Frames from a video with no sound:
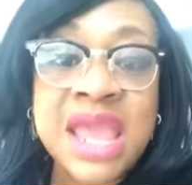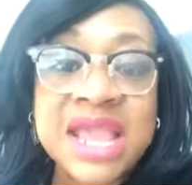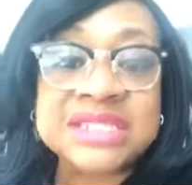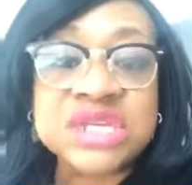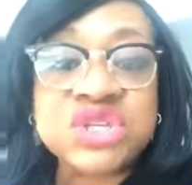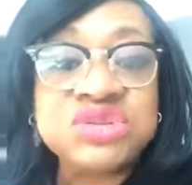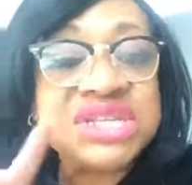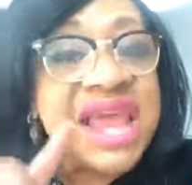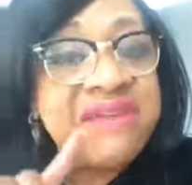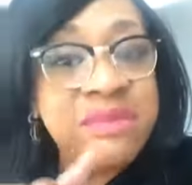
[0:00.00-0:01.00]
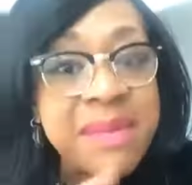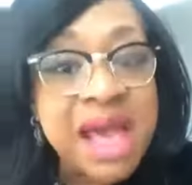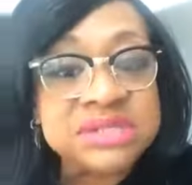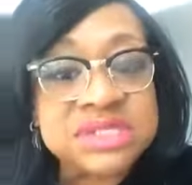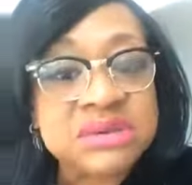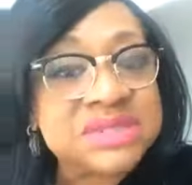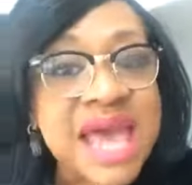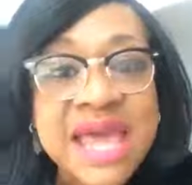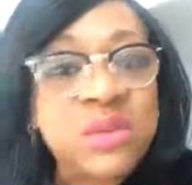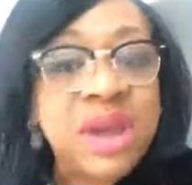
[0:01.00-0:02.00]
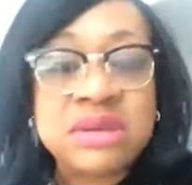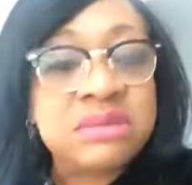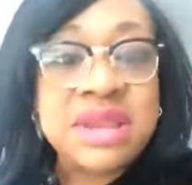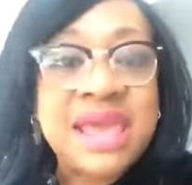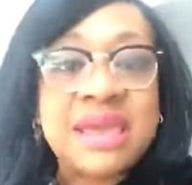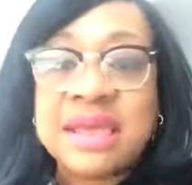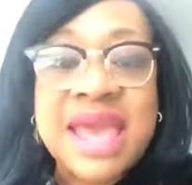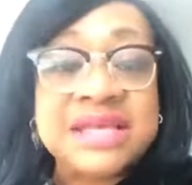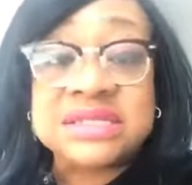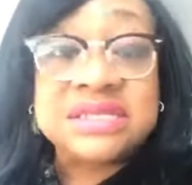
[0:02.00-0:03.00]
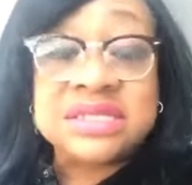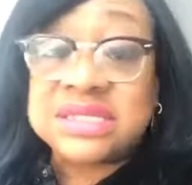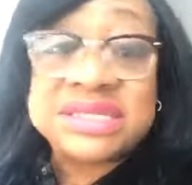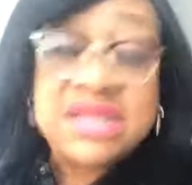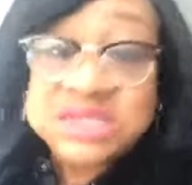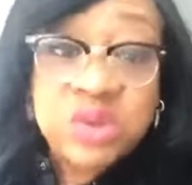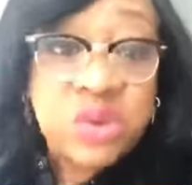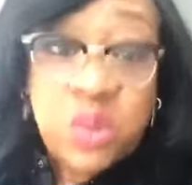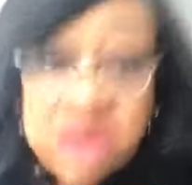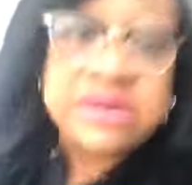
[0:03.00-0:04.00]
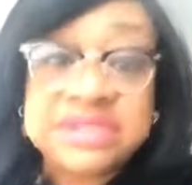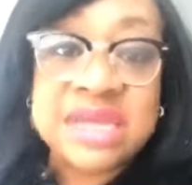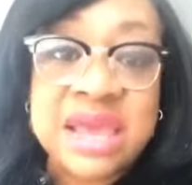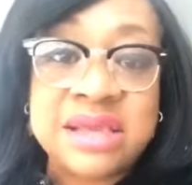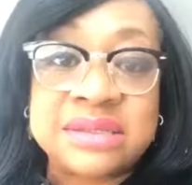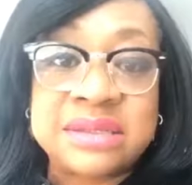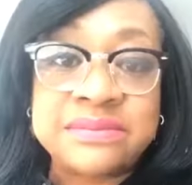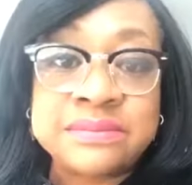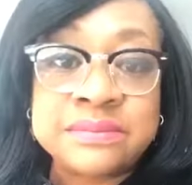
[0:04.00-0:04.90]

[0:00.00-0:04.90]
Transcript: He said, you should have a milestone tied around your neck and cast into the sea. That's what the word says.